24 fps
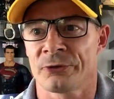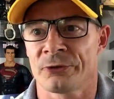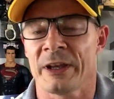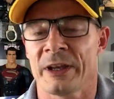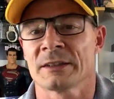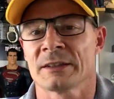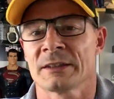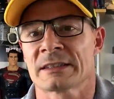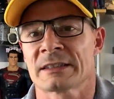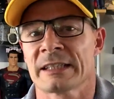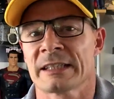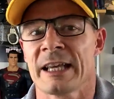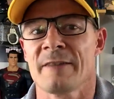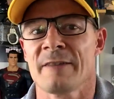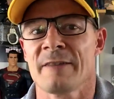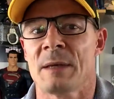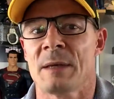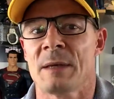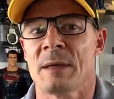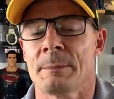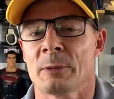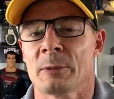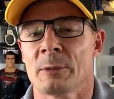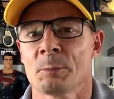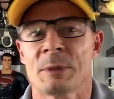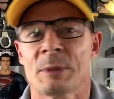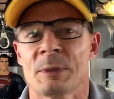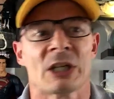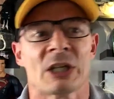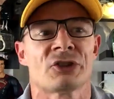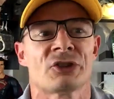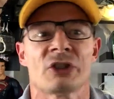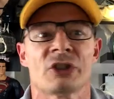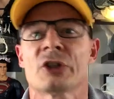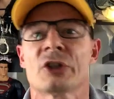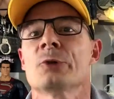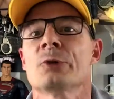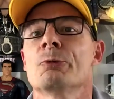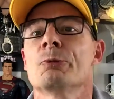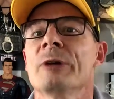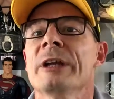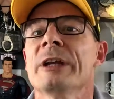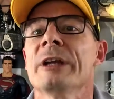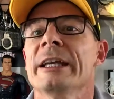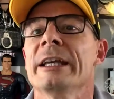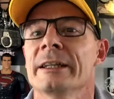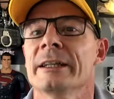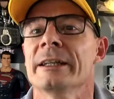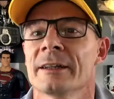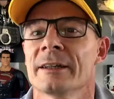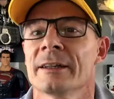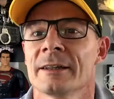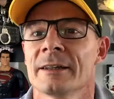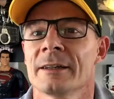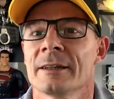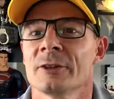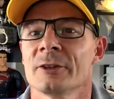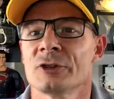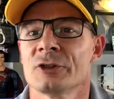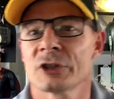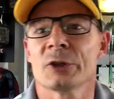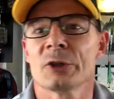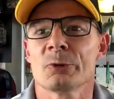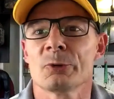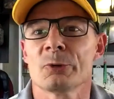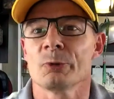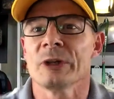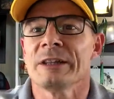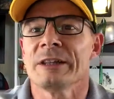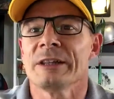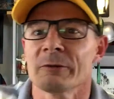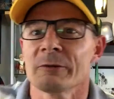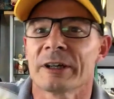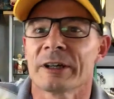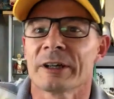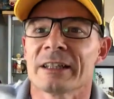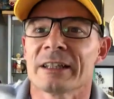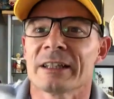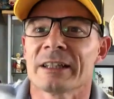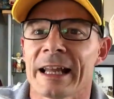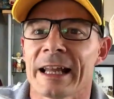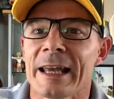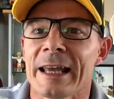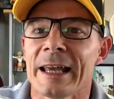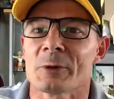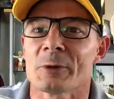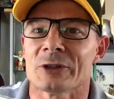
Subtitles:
save people because she couldn't read. She couldn't read the written language.